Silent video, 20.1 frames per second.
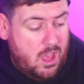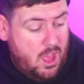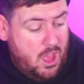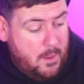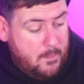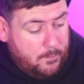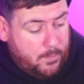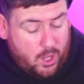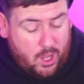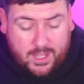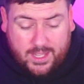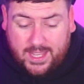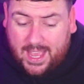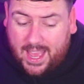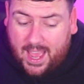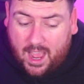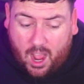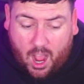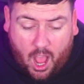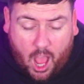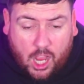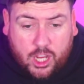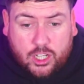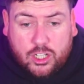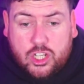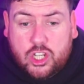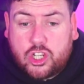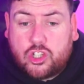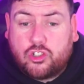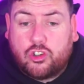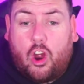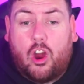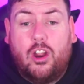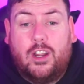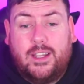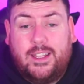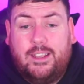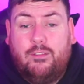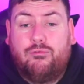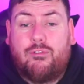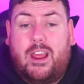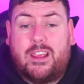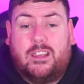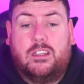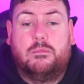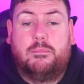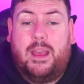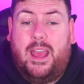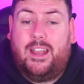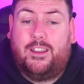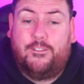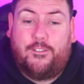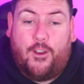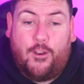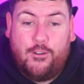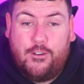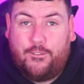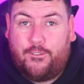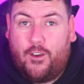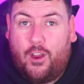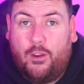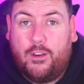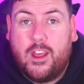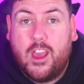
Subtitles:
But yeah, I can strongly recommend Vodafone.